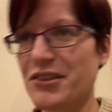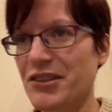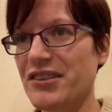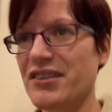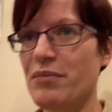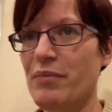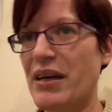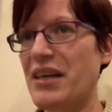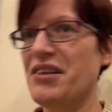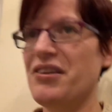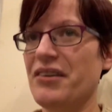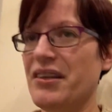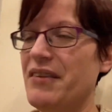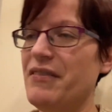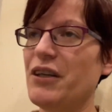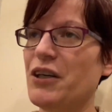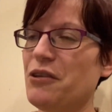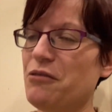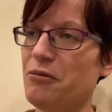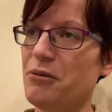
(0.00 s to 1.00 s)
just to make sure you
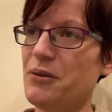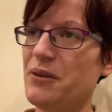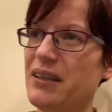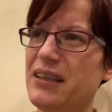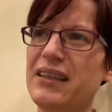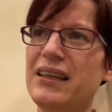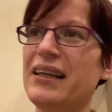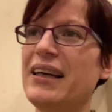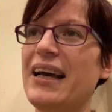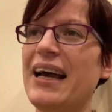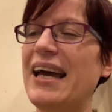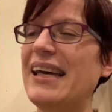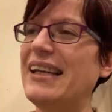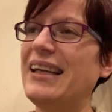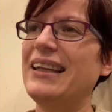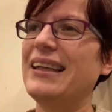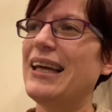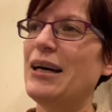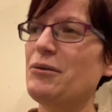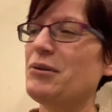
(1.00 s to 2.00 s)
got through
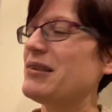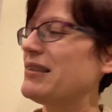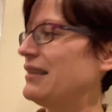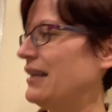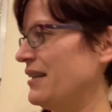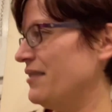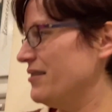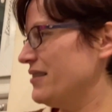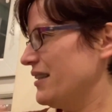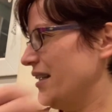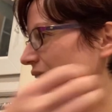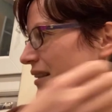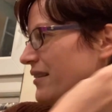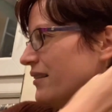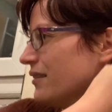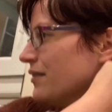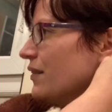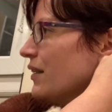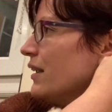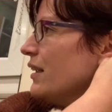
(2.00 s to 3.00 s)
any louse life
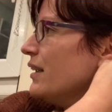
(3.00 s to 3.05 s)
cycle.